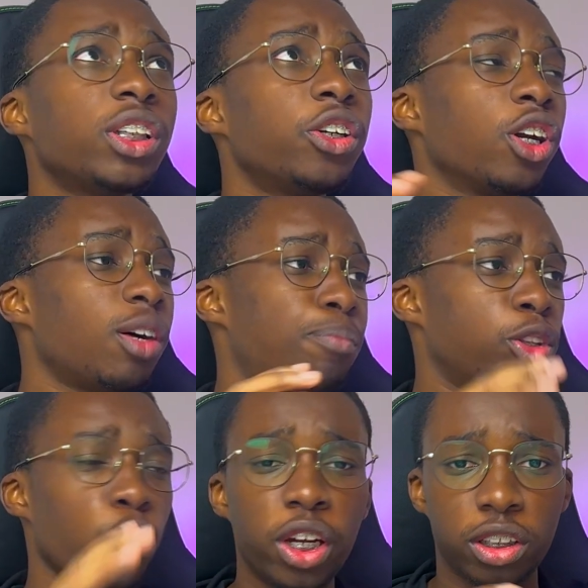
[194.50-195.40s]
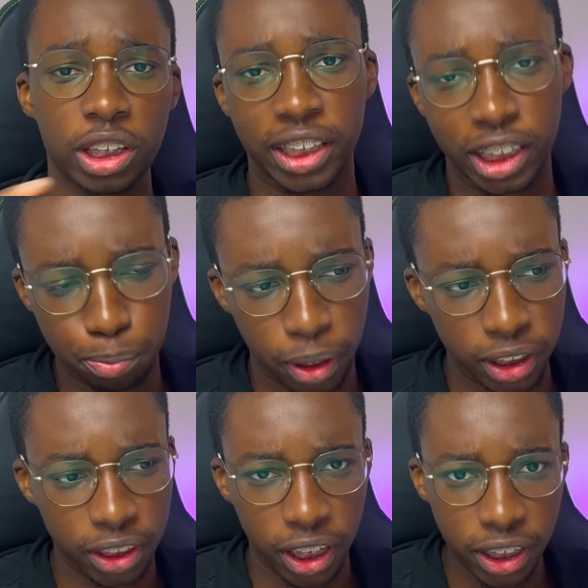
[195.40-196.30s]
are you gonna be doing on the sales
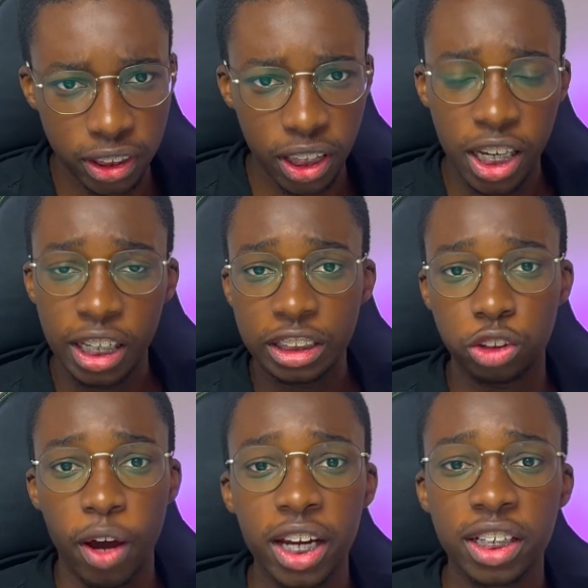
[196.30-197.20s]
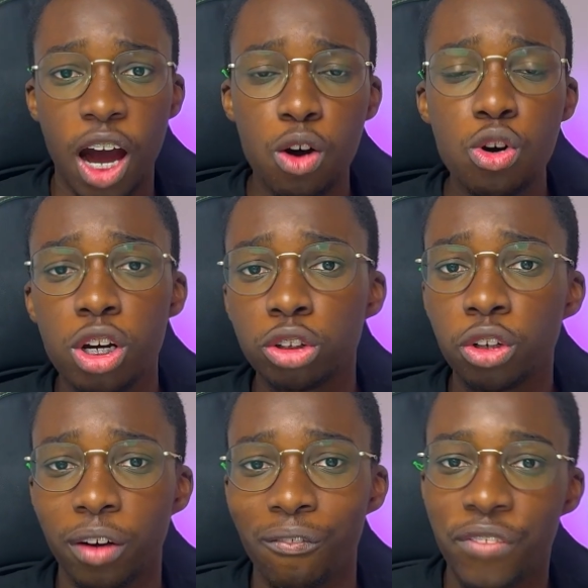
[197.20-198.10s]
page is trying now to
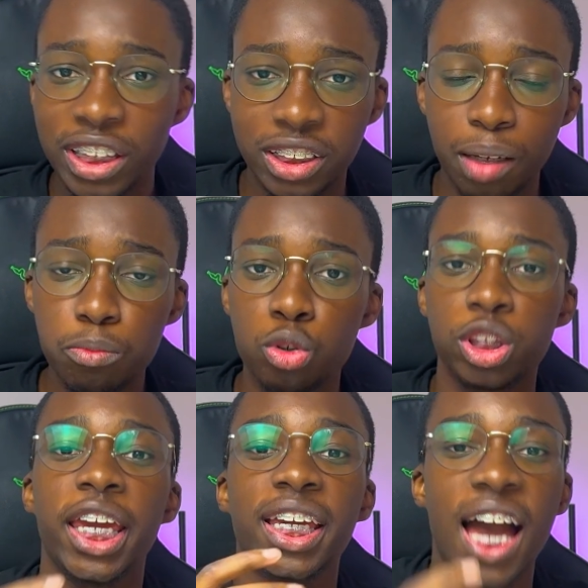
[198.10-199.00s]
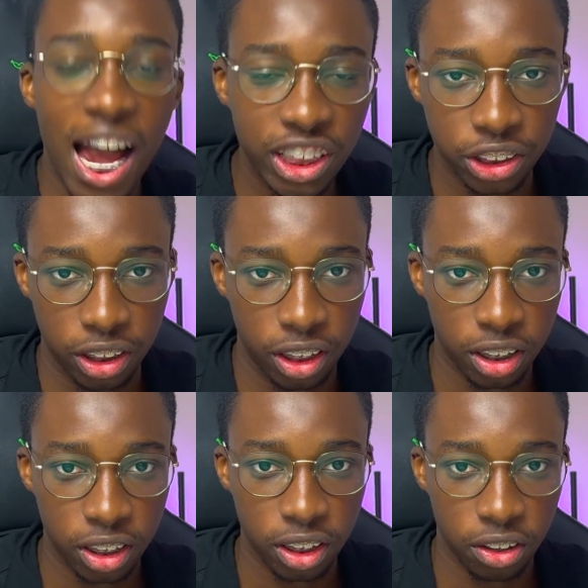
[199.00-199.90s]
convince them to take action,
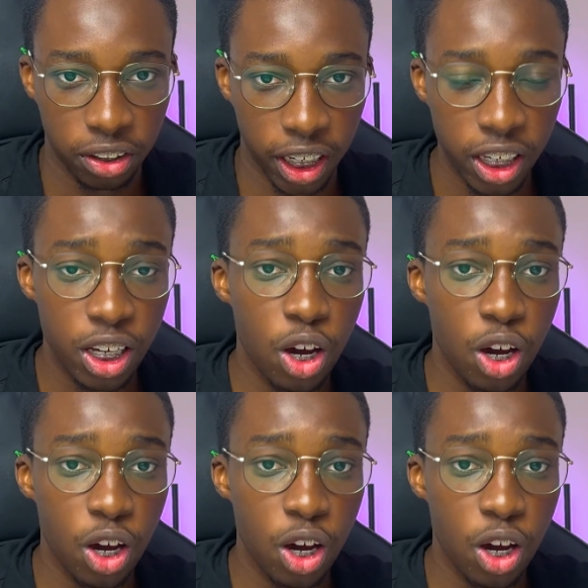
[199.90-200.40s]
okay?